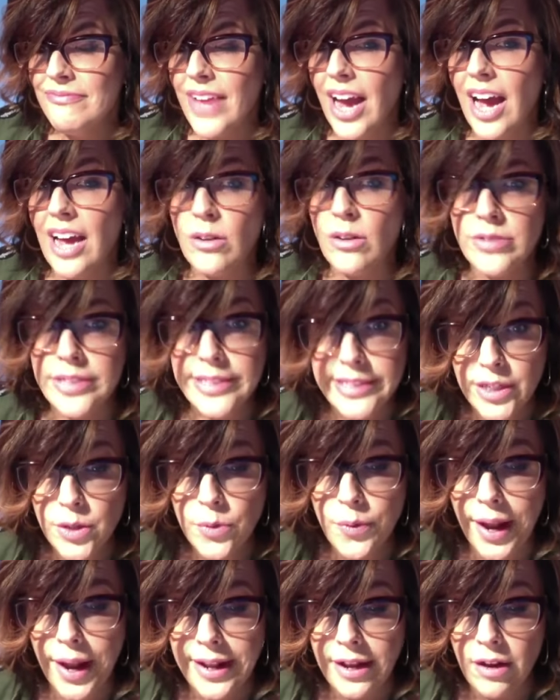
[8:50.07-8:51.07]
I don't see
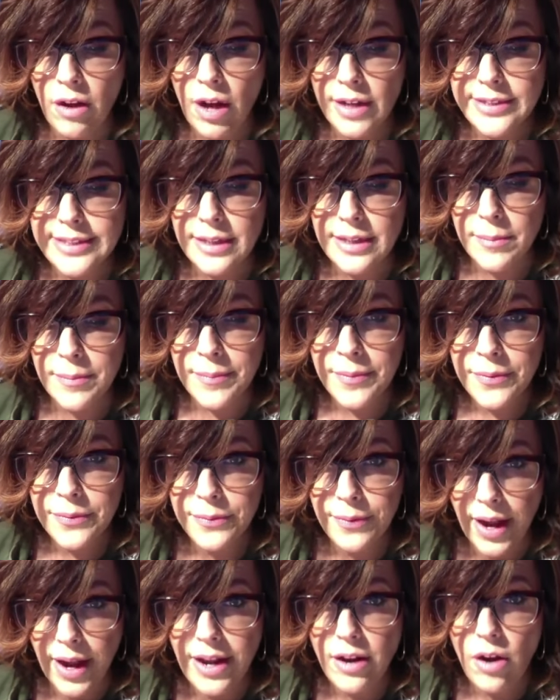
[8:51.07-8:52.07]
you writing awesome.
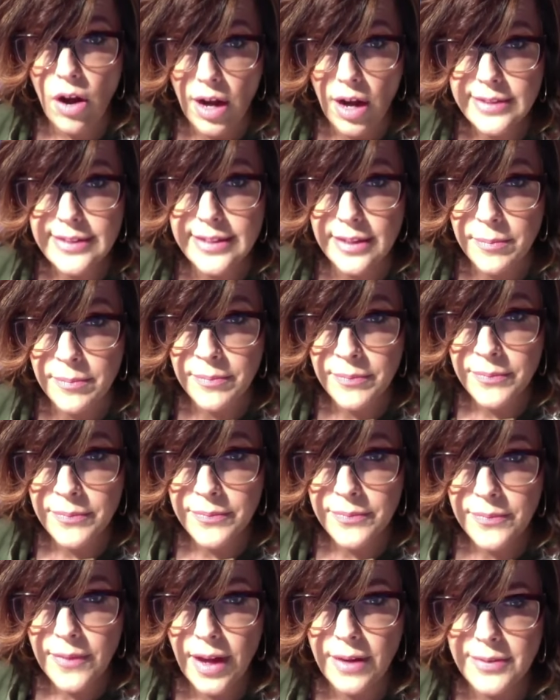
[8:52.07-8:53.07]
Write awesome.
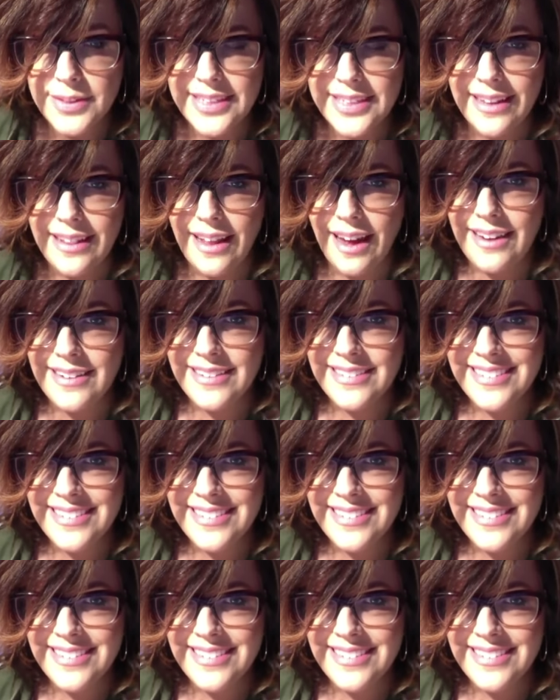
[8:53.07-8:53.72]
I would say that.